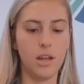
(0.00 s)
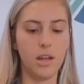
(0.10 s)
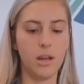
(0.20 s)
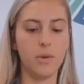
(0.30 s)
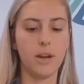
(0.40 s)

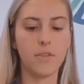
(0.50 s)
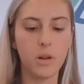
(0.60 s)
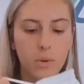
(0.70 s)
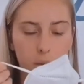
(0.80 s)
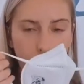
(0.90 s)
Whenever
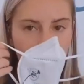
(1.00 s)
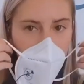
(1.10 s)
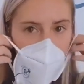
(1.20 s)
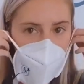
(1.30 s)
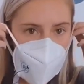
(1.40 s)
you want to put
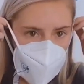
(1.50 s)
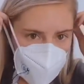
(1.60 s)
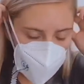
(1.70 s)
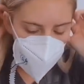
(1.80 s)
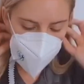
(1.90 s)

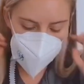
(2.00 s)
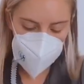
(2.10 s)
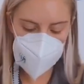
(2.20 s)
it